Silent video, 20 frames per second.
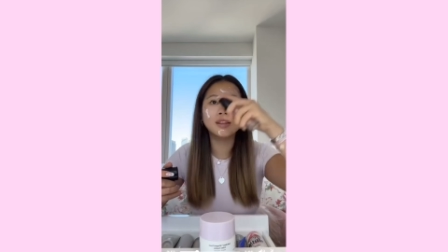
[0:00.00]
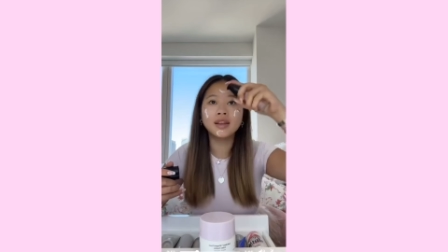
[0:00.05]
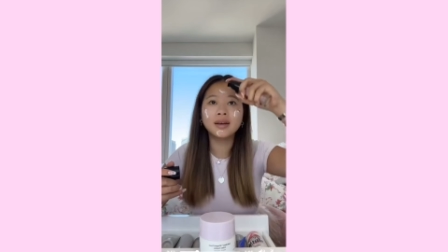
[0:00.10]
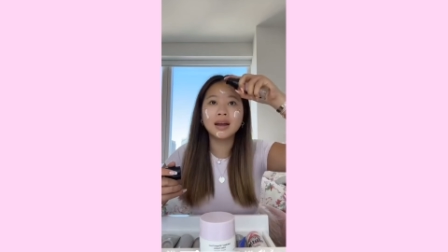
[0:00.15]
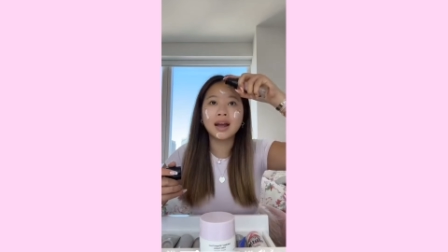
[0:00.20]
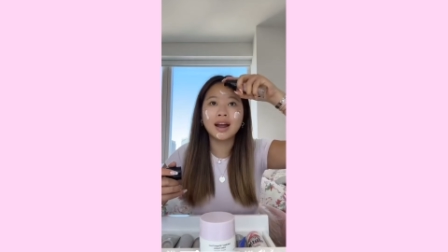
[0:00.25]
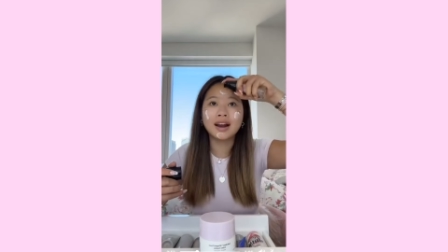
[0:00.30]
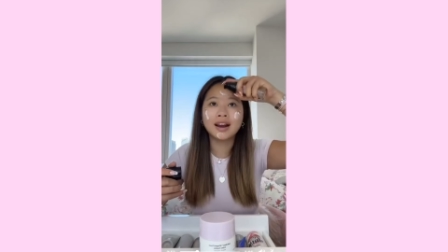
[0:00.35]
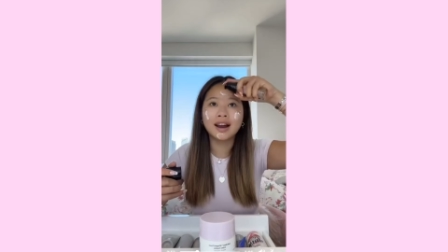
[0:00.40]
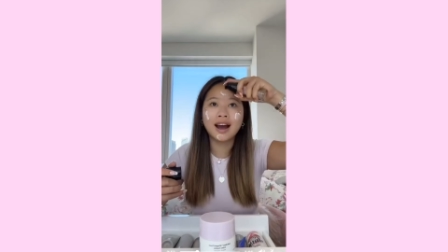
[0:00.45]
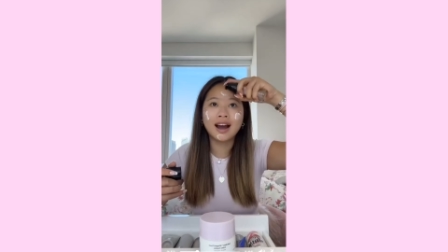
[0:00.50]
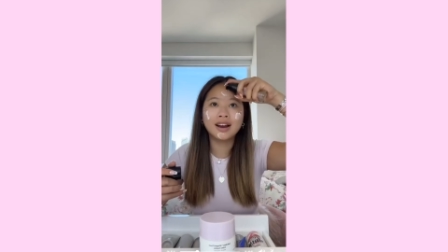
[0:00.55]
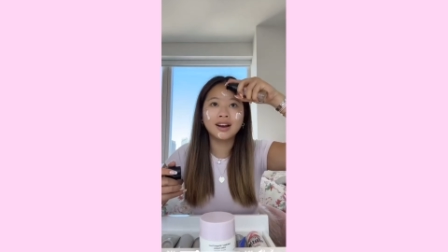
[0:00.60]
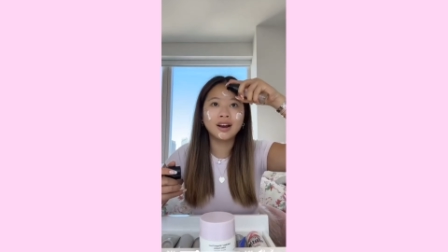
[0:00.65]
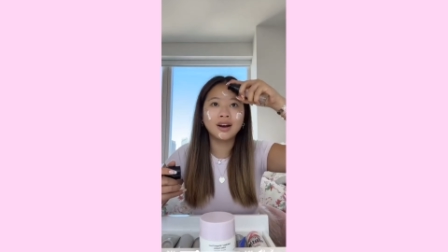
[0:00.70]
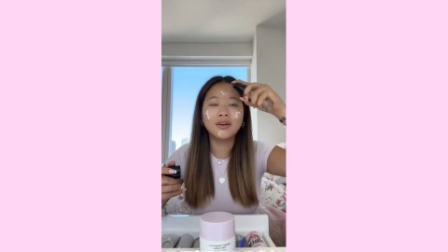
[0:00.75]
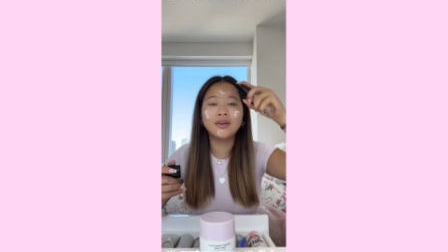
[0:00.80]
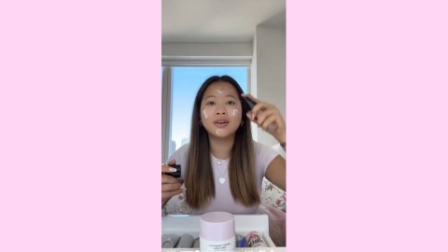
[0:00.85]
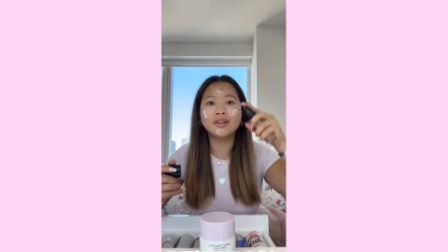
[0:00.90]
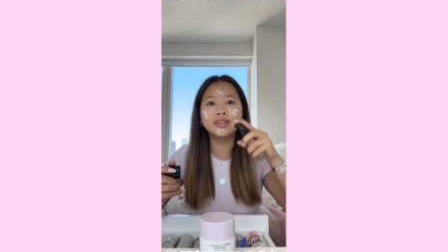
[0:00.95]
And I know,
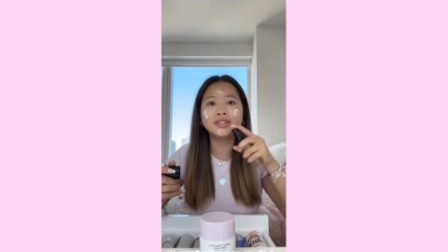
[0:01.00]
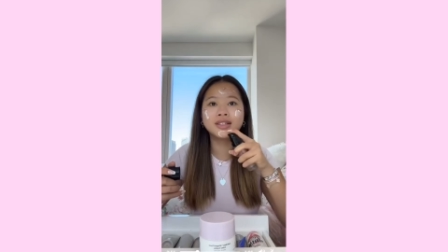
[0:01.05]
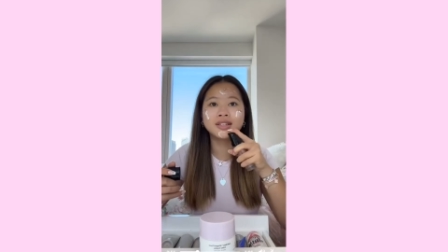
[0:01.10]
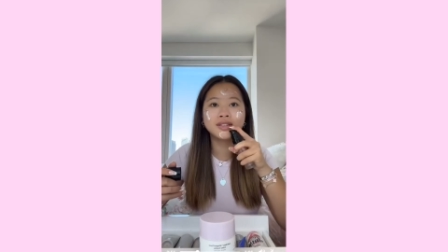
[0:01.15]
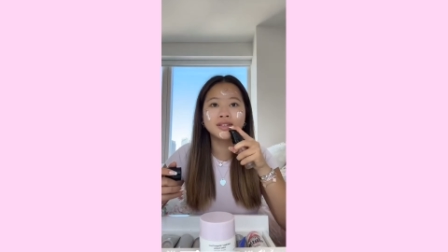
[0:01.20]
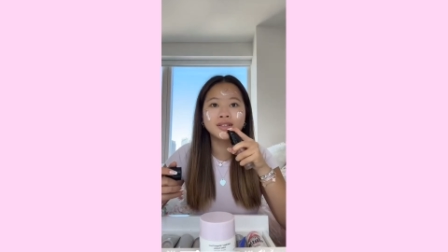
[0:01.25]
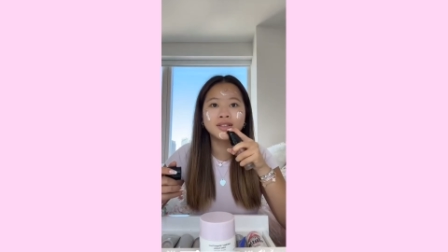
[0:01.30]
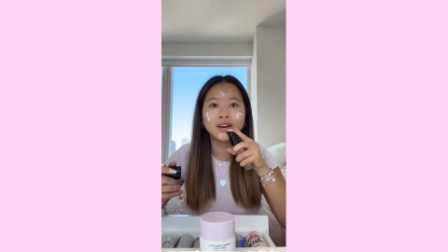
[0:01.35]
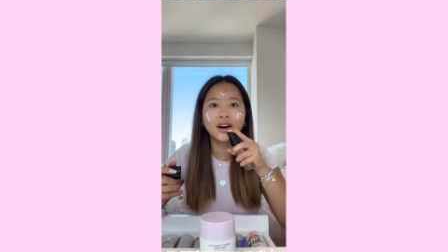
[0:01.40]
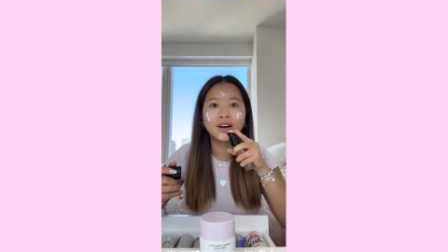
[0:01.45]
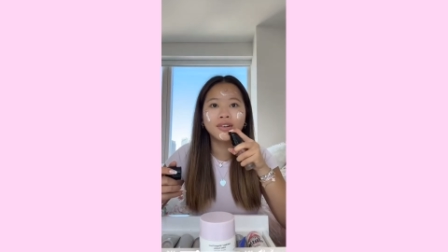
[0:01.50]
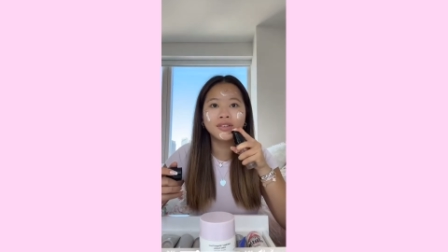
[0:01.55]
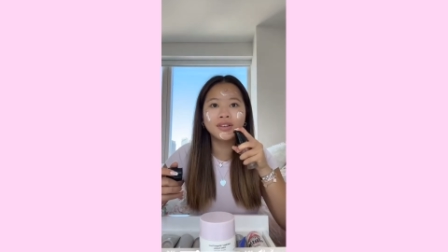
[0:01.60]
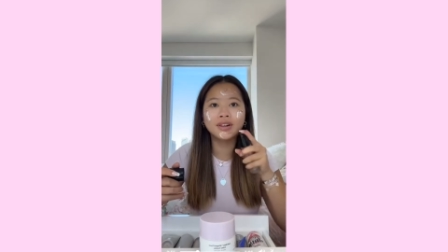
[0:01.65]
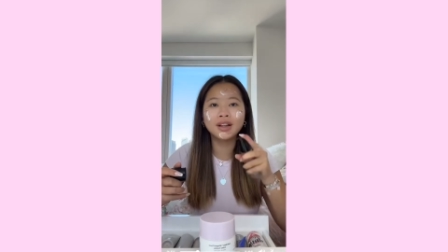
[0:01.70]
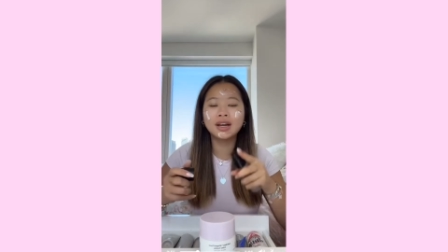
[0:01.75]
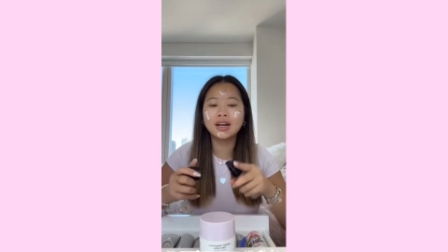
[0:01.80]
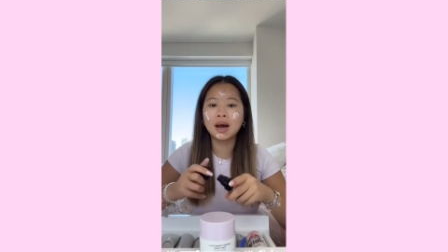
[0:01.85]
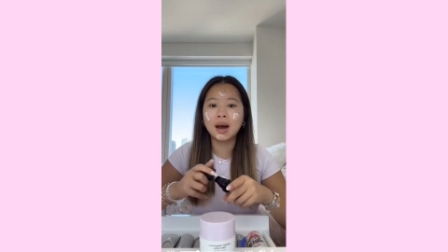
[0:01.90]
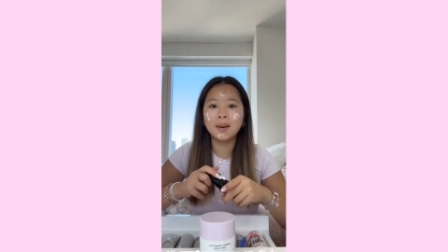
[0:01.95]
it does not feel
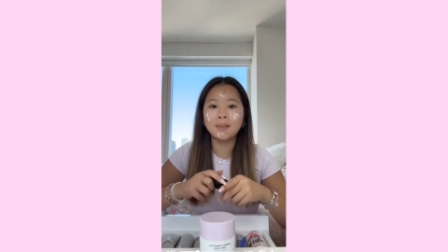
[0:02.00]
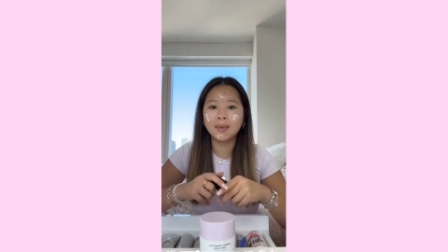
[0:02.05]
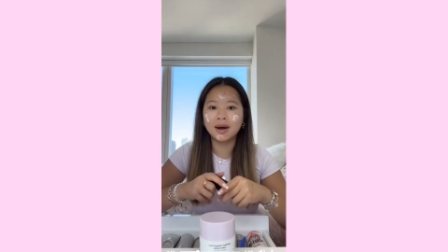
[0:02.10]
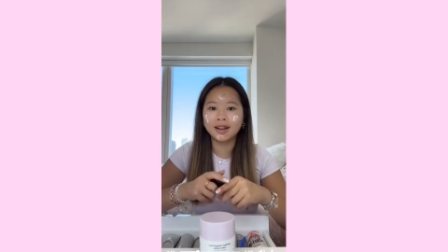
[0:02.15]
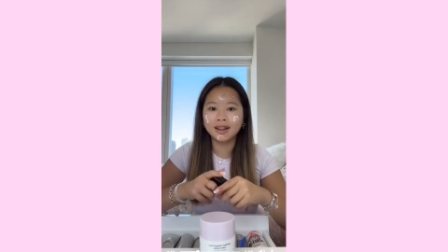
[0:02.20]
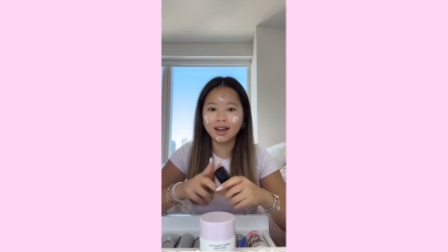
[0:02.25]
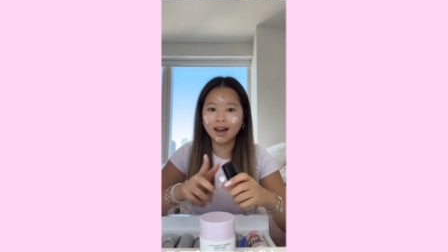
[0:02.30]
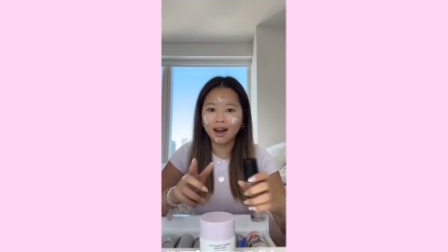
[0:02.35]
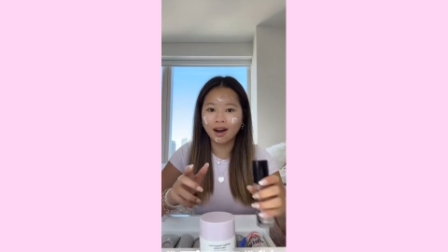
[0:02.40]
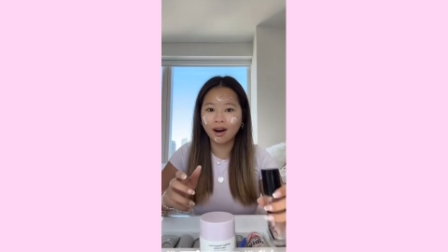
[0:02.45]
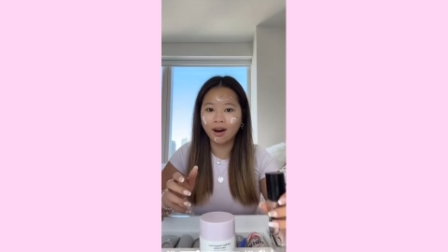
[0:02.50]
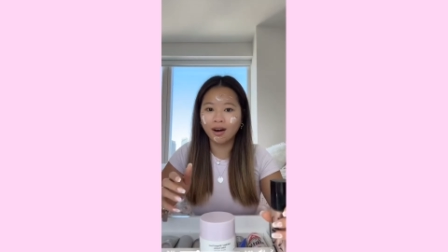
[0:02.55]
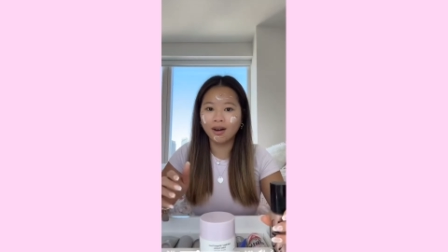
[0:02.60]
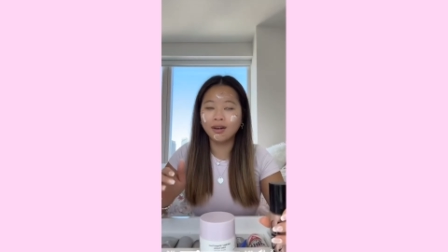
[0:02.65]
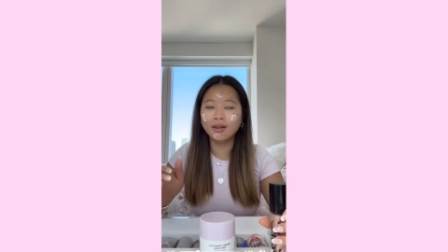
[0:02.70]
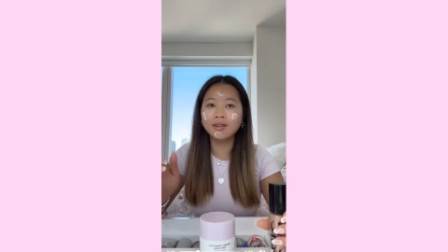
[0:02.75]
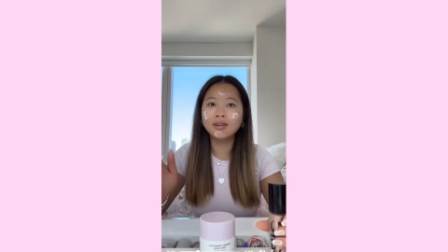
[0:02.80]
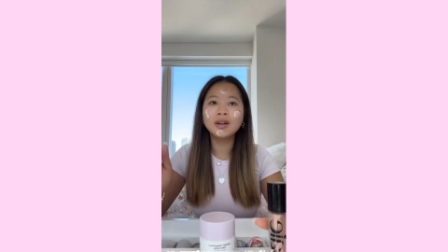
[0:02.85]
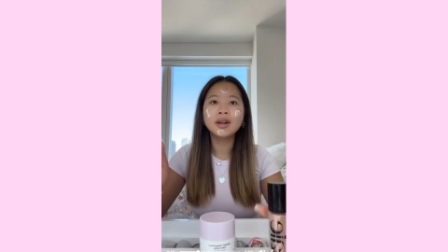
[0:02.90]
like a month at all.